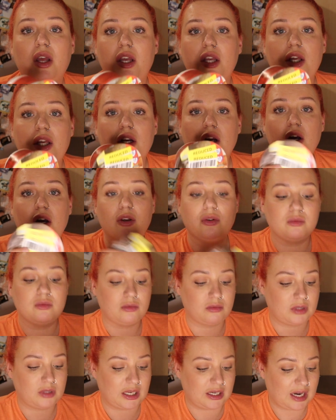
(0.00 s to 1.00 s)
you know,
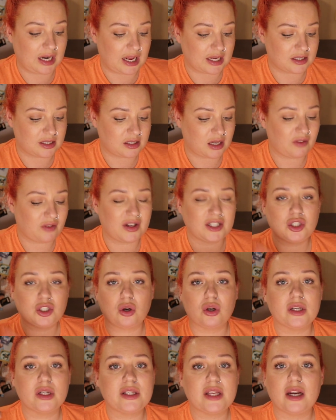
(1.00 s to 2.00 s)
they last. I've had
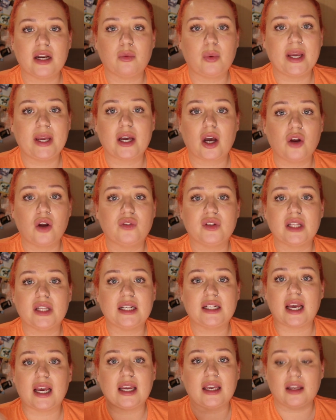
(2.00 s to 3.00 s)
yogurts in a week over
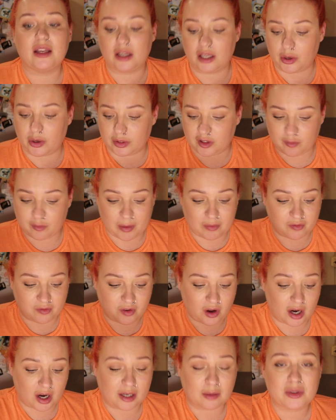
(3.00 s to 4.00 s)
their date, you know, and they've been
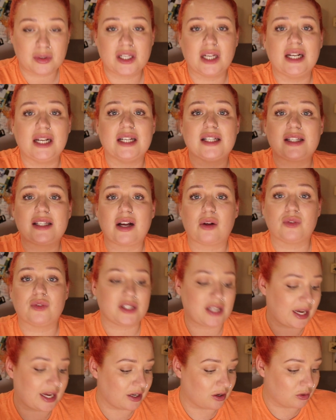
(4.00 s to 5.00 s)
fine. I'm still here to tell the
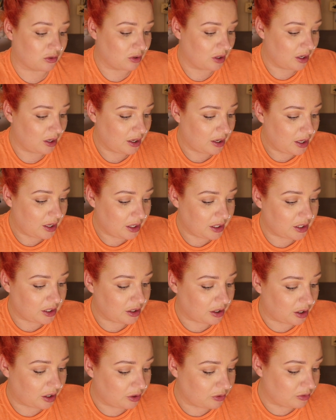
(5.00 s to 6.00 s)
tale, you
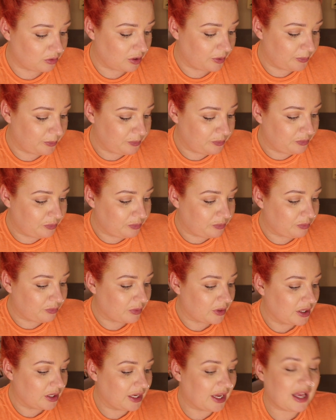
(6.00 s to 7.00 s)
know.
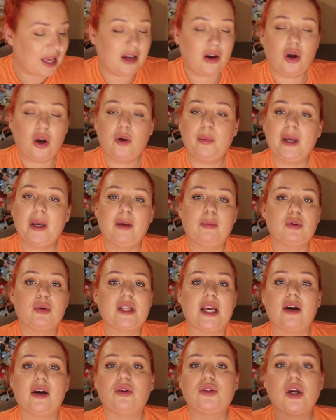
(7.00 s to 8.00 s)
You get a lot of people
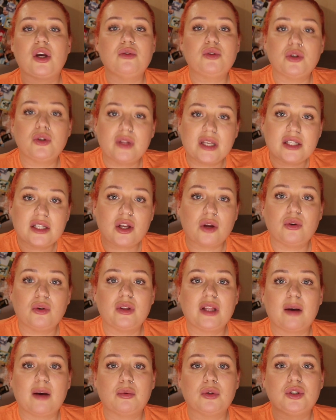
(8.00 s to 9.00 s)
say, oh, don't do this, don't
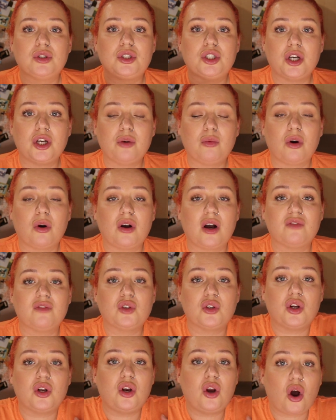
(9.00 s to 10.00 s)
do that. But do you know what? I've
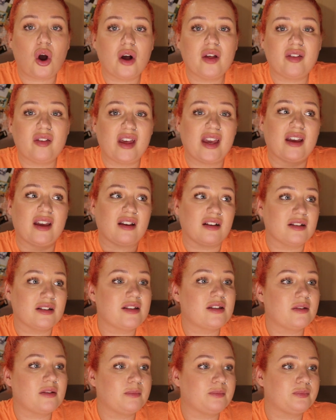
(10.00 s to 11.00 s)
done a lot of
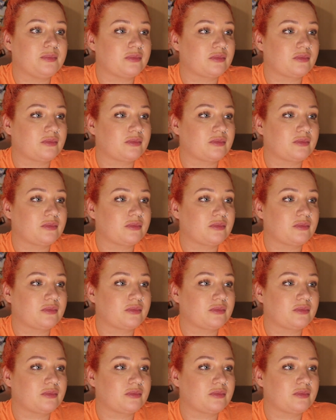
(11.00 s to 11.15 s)
things.